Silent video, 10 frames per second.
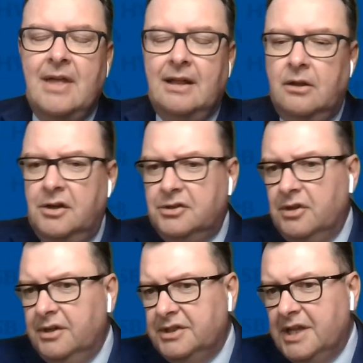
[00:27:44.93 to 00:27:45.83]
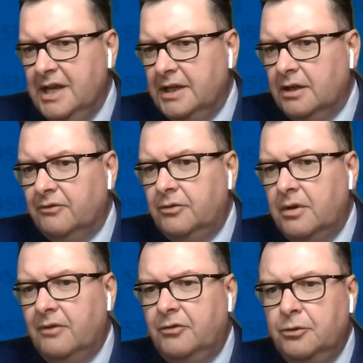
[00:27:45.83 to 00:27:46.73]
and that larger understanding of,
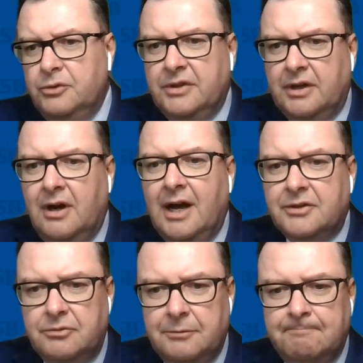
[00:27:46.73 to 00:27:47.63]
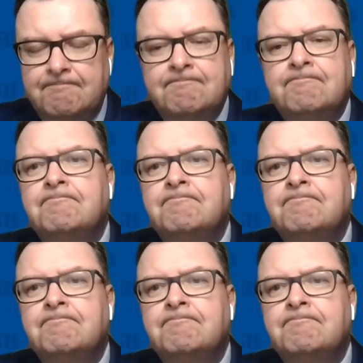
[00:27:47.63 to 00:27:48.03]
of who's in the classroom.